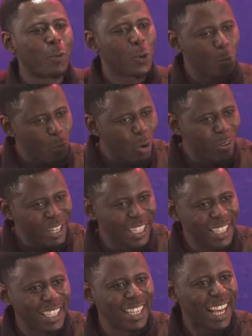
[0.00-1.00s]
will
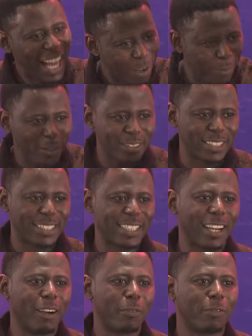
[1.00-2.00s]
worry about
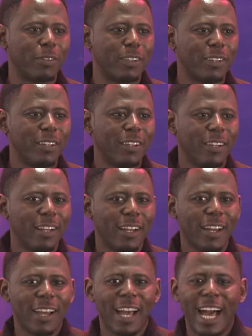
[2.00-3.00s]
itself?
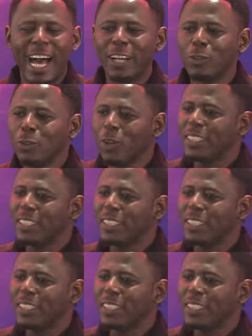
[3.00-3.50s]
I do